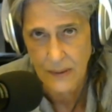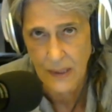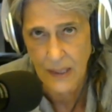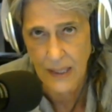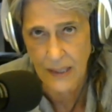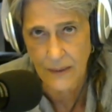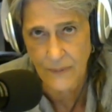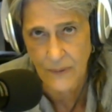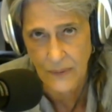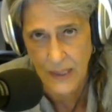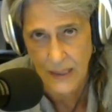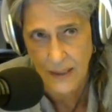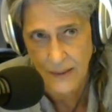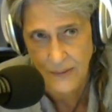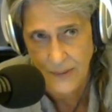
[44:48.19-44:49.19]
and if you
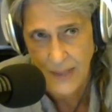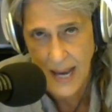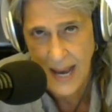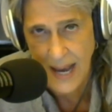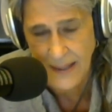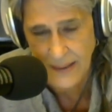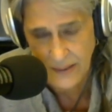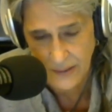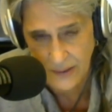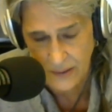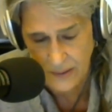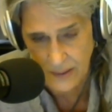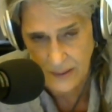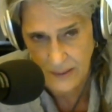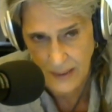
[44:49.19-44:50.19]
think he's not,
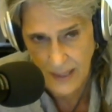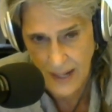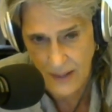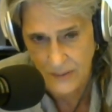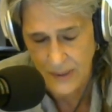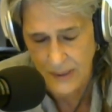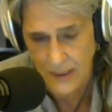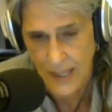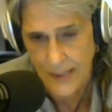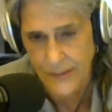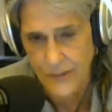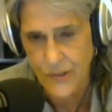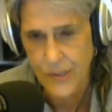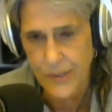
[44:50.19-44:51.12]
you're out to lunch.